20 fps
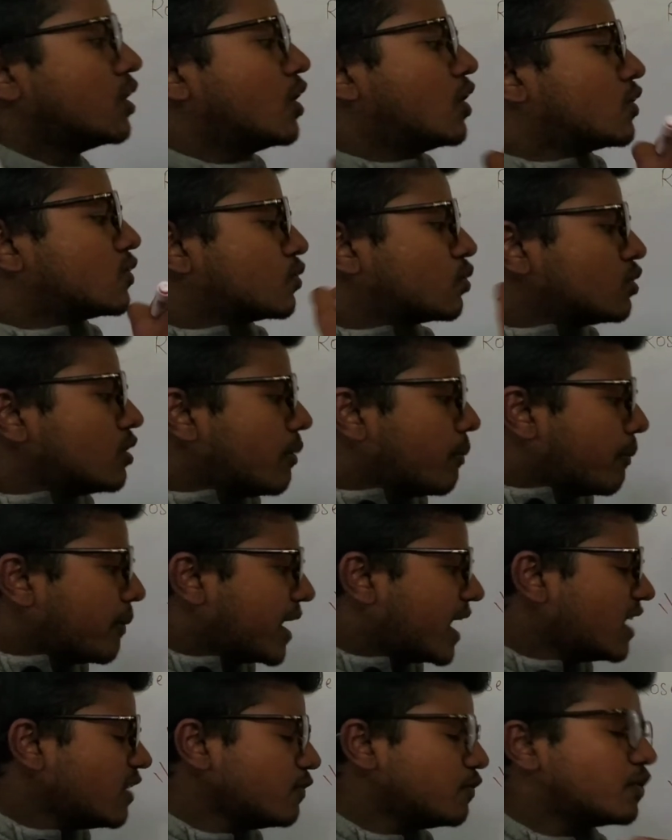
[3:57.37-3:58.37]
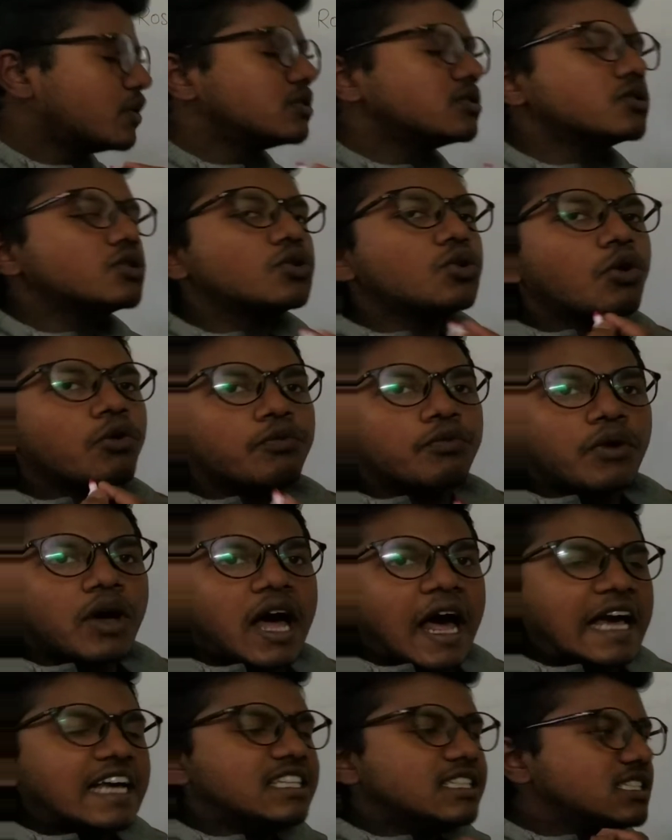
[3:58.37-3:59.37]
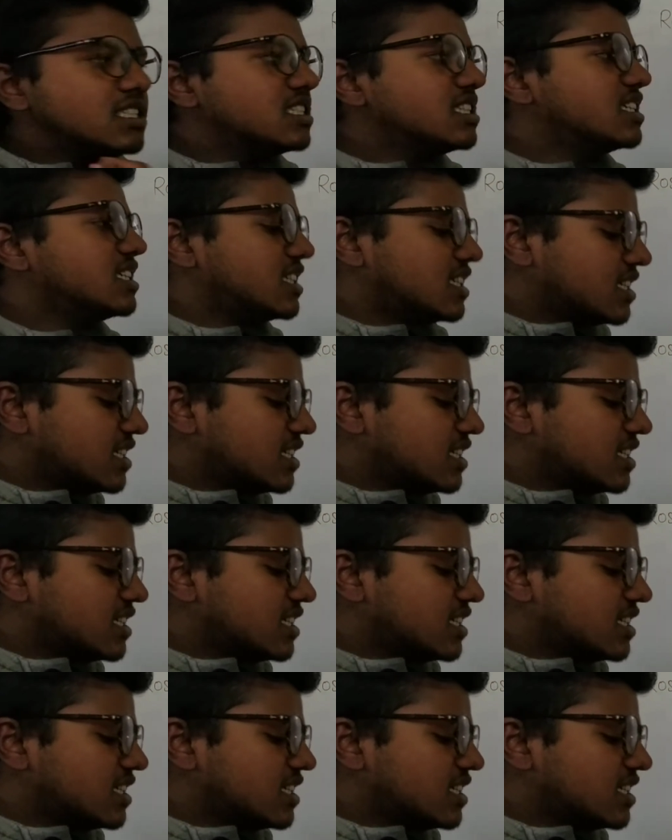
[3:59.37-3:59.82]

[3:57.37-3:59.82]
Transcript: So the main function of IgD